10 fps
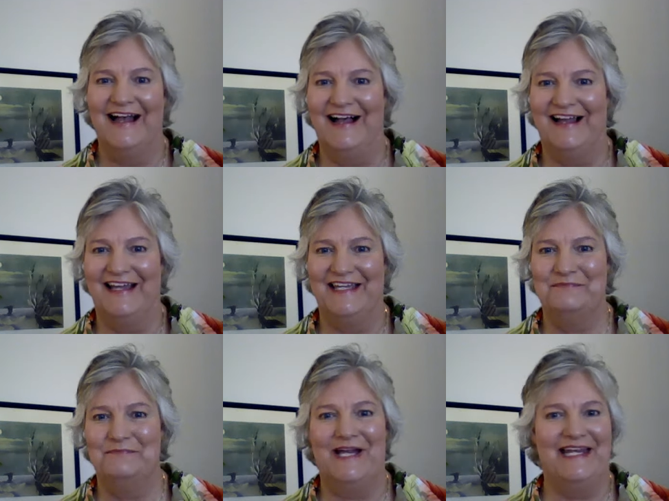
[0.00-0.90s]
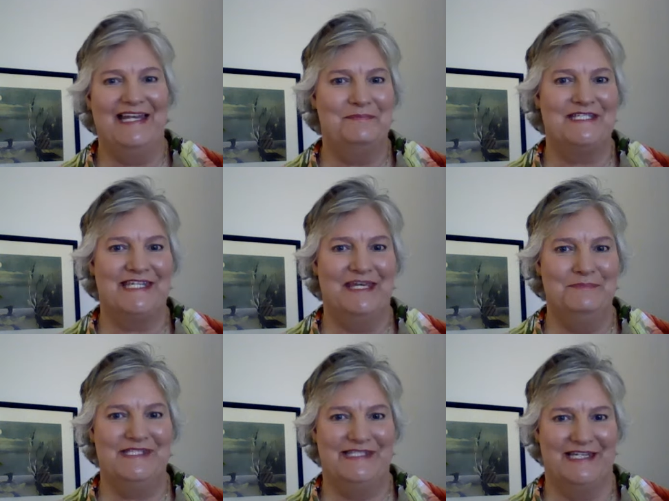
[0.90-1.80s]
Hi, my name is
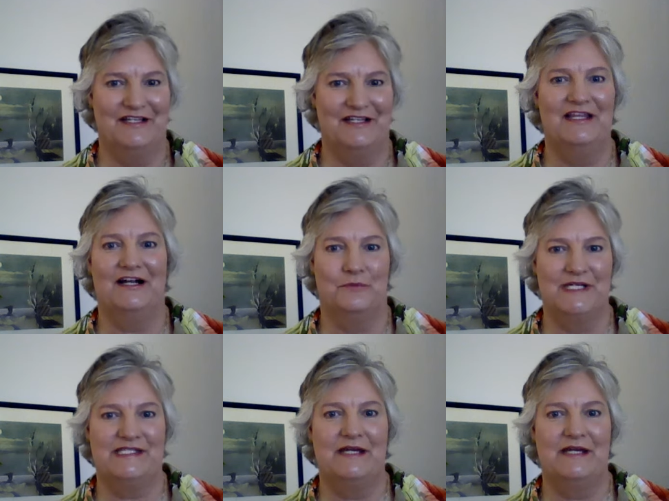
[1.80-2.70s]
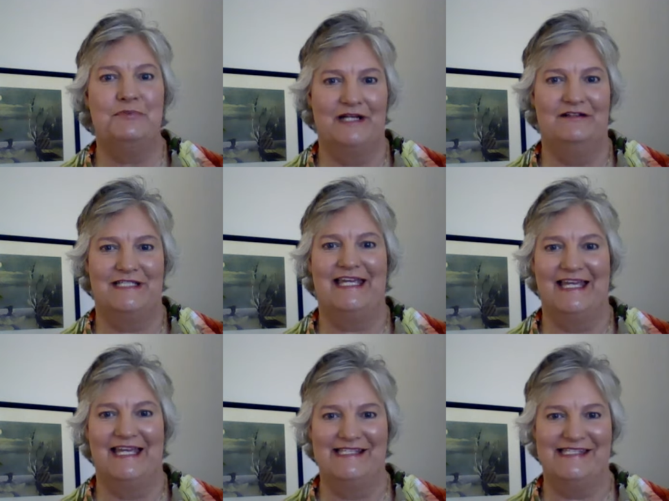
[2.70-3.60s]
Kim Sinclair with Zip Realty
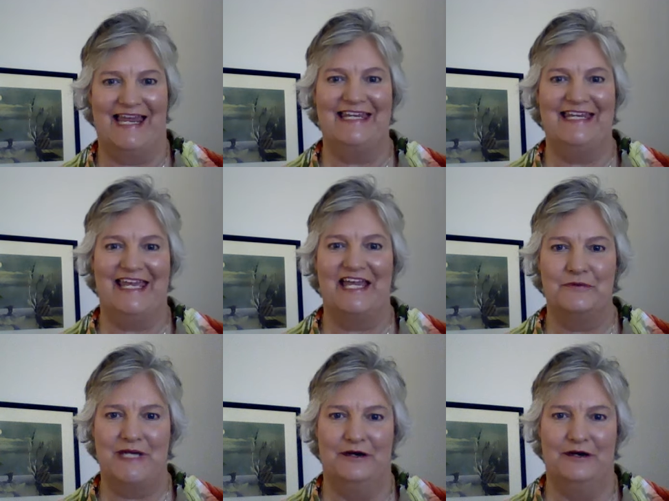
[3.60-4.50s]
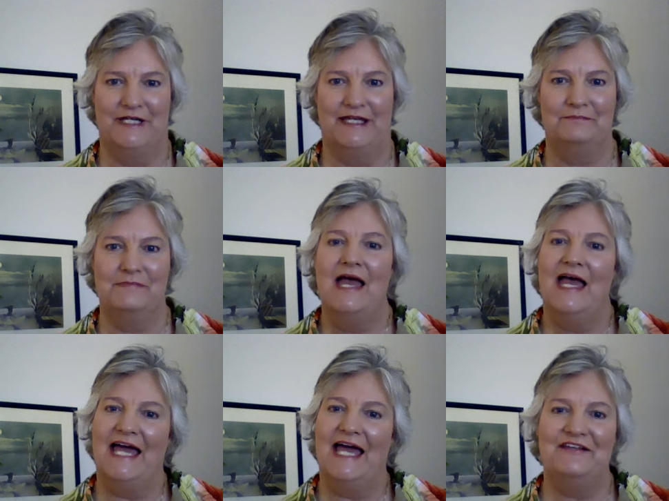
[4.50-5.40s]
in San Diego County,
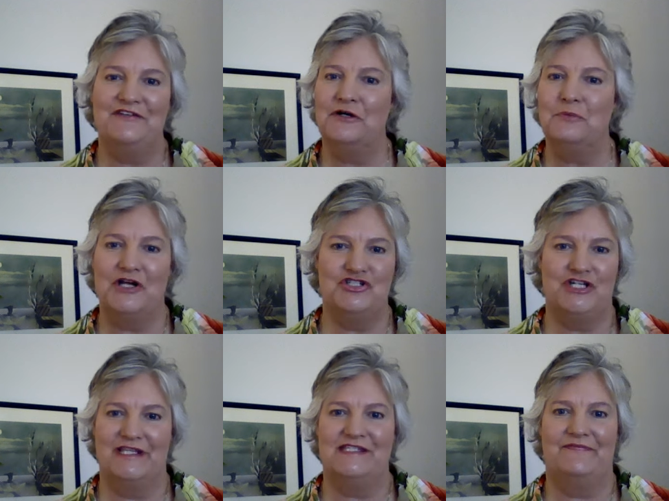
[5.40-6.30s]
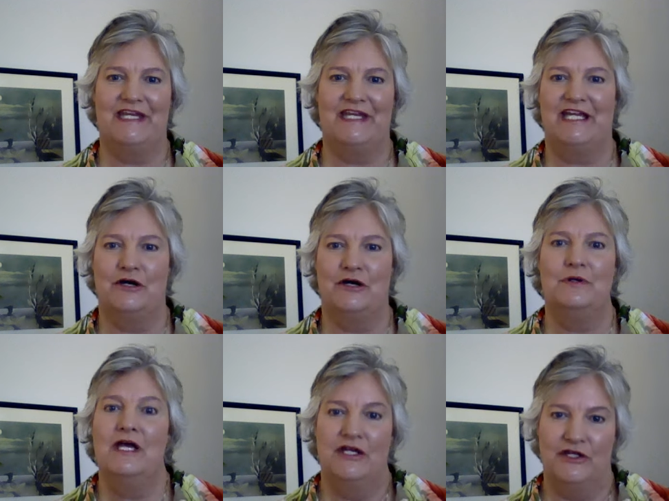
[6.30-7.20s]
and if you're watching this
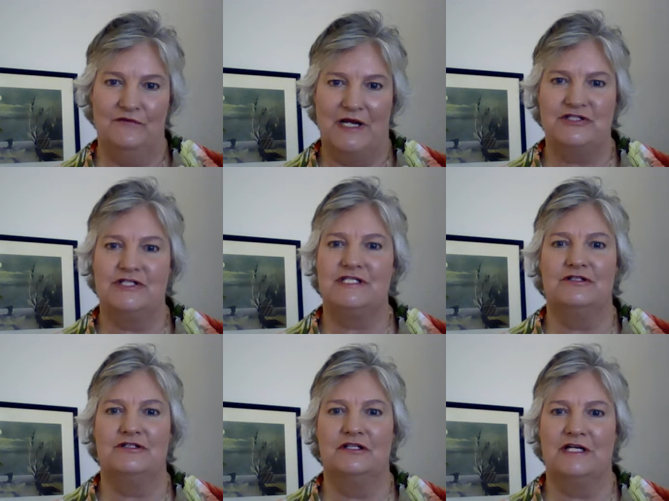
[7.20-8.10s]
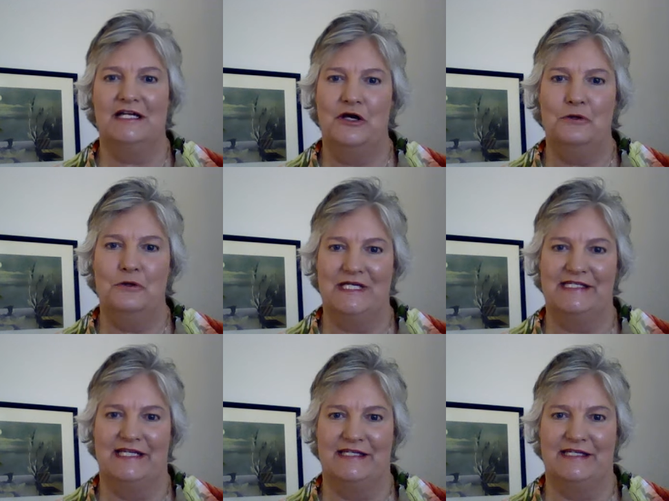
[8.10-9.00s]
video, you've registered to look at home
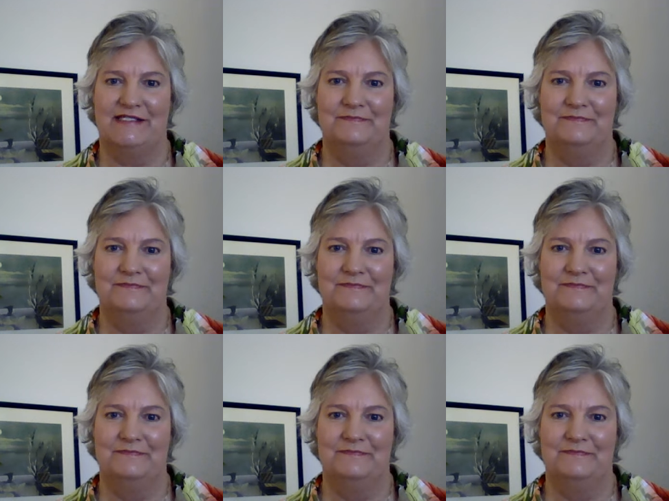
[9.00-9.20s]
listings.